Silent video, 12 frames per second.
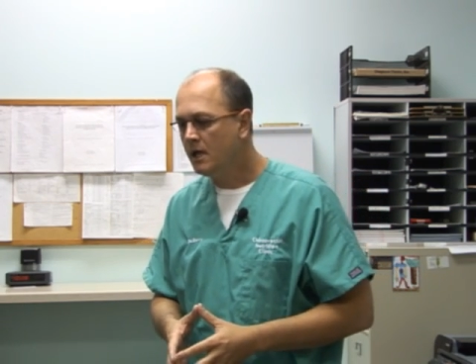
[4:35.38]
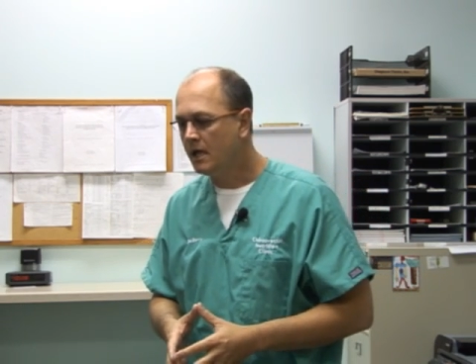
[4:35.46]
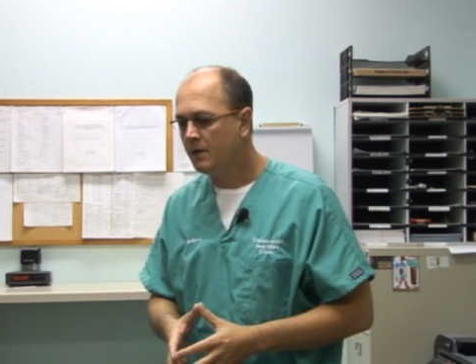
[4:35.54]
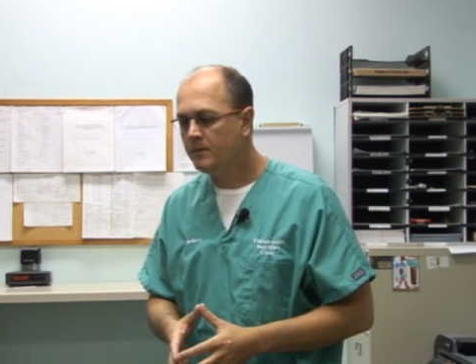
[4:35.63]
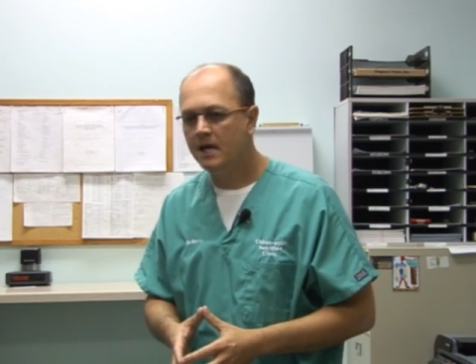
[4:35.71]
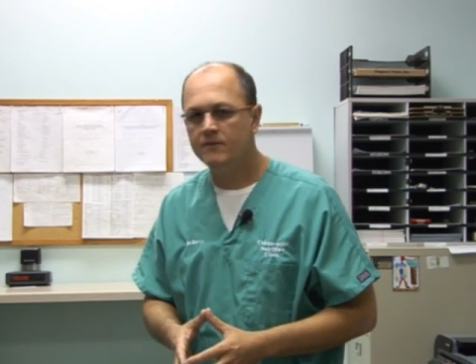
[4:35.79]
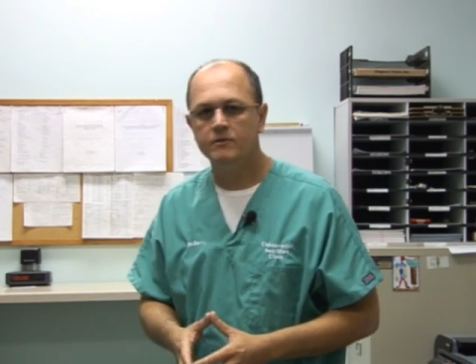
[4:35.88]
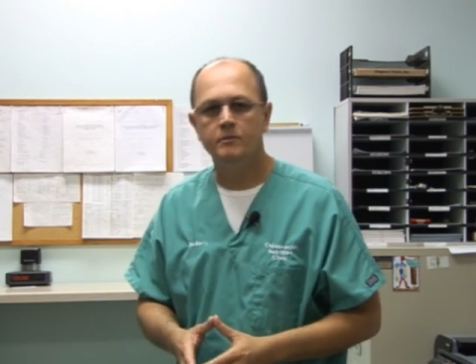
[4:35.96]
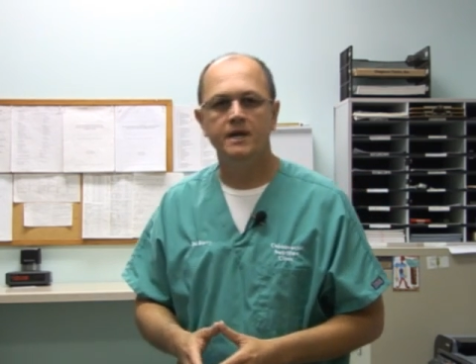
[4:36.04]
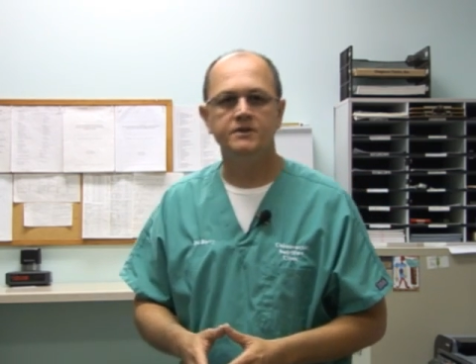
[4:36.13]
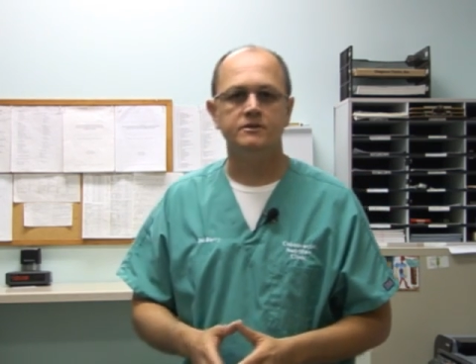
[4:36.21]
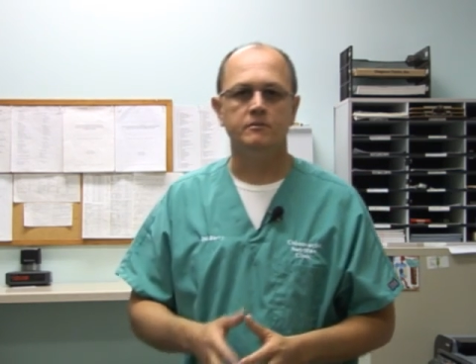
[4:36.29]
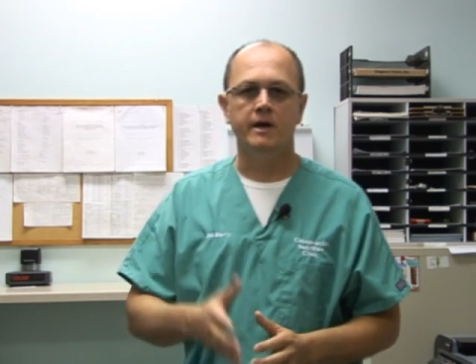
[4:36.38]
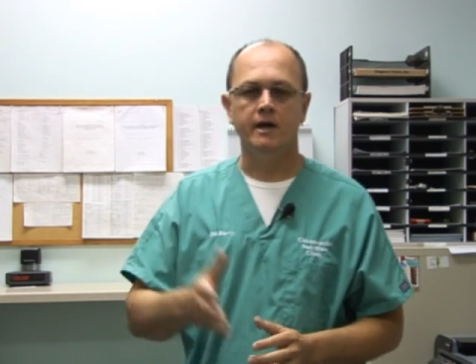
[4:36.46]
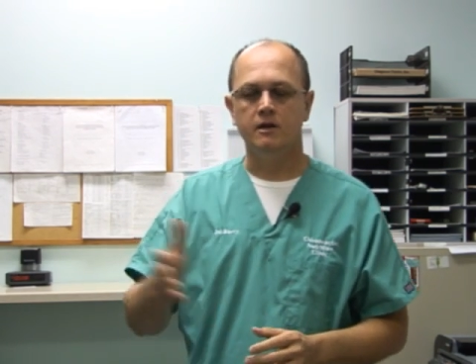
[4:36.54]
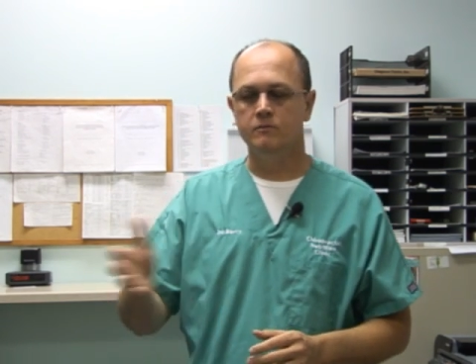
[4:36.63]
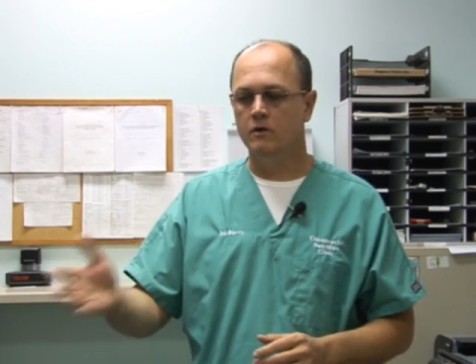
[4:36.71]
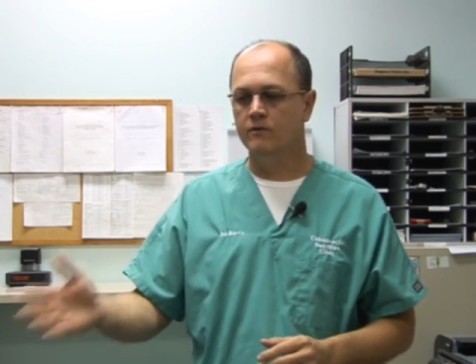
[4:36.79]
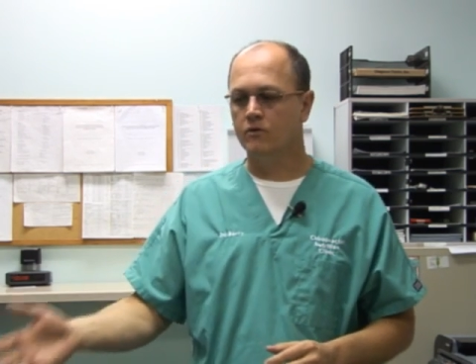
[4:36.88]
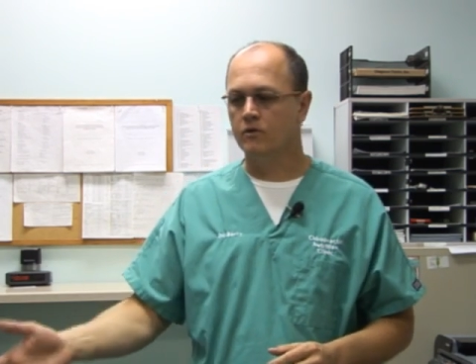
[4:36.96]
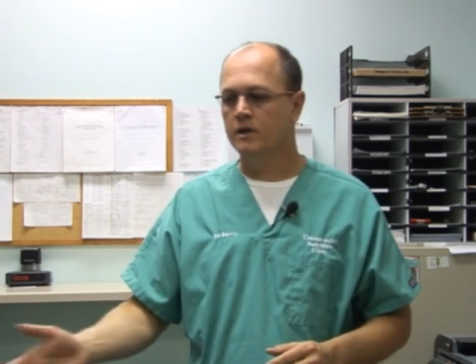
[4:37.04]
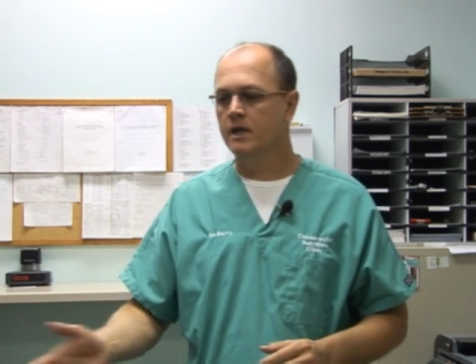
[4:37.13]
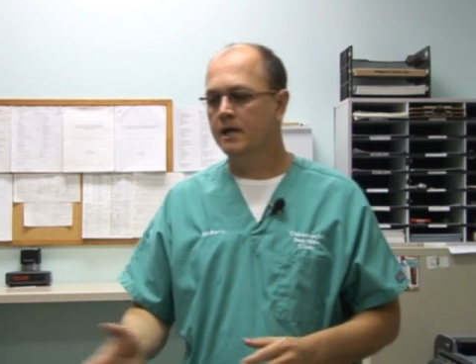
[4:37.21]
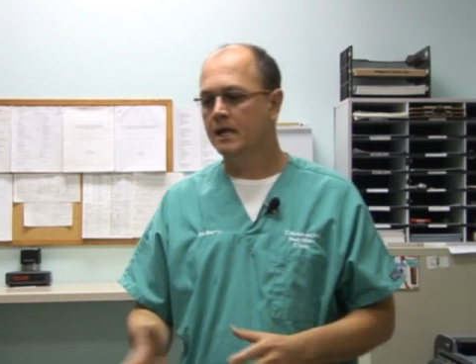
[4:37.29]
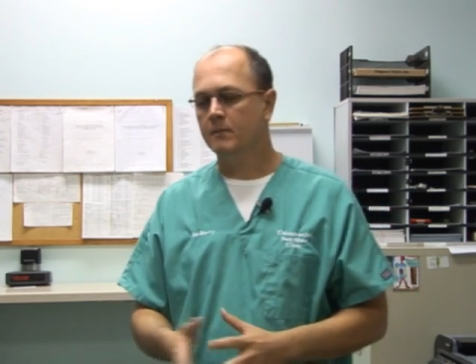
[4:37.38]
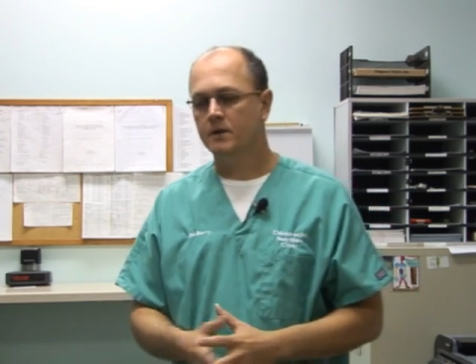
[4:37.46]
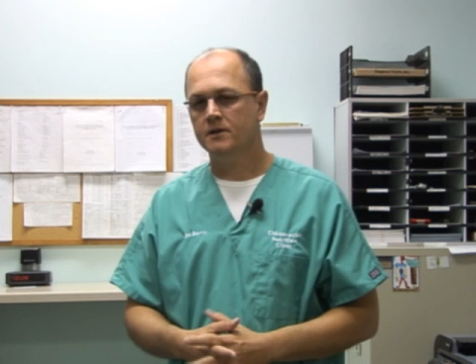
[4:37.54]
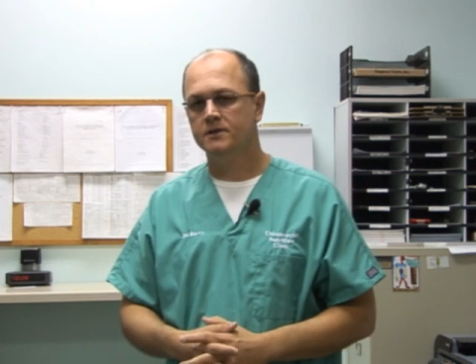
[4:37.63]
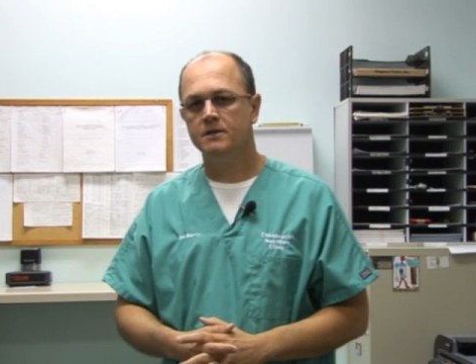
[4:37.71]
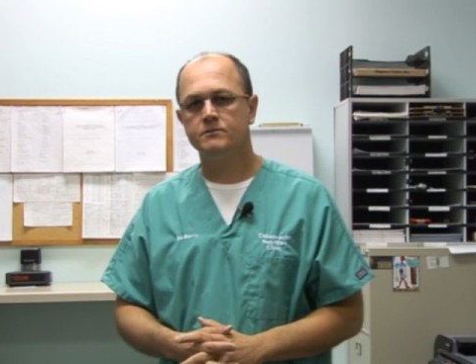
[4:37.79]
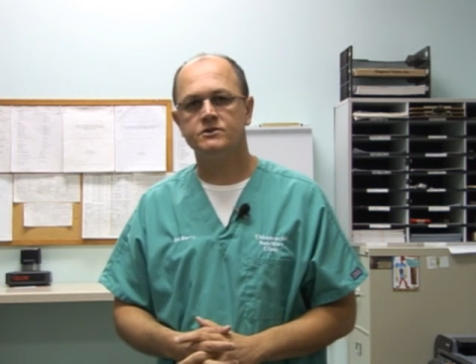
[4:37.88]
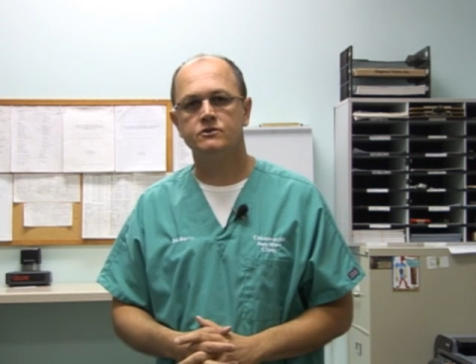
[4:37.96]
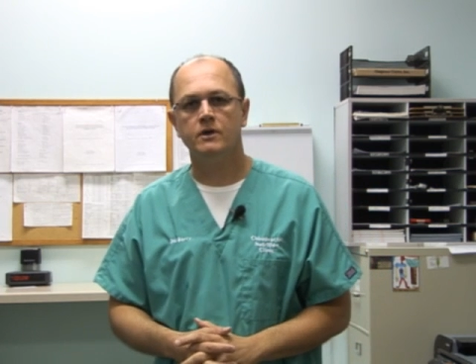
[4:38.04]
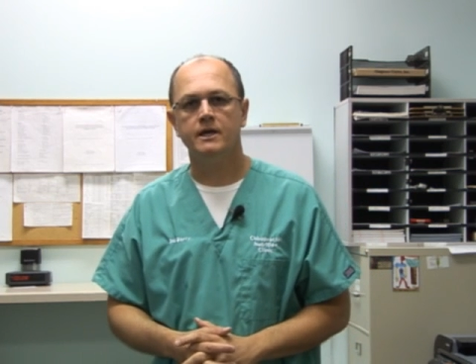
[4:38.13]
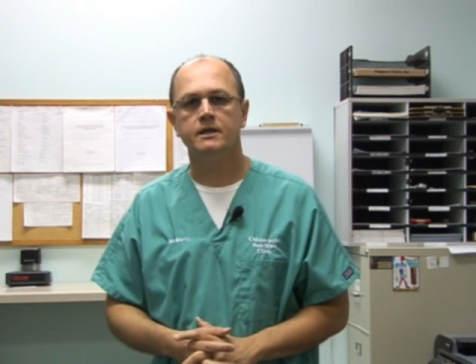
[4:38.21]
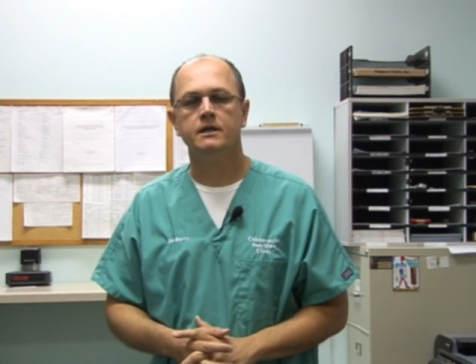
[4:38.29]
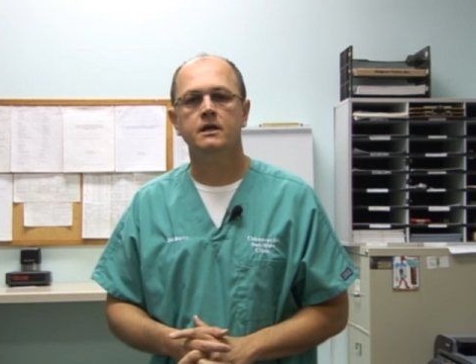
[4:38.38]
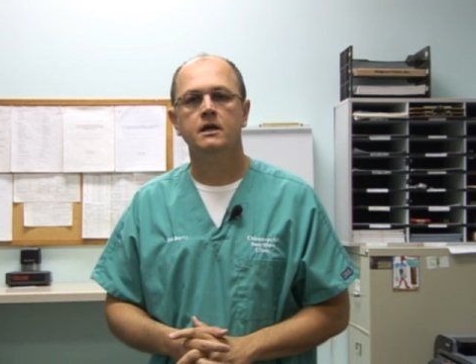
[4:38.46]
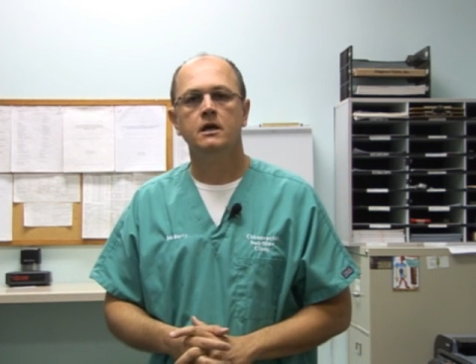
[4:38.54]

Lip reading: And I'm going to have a patient of mine come over, and I'm going to demonstrate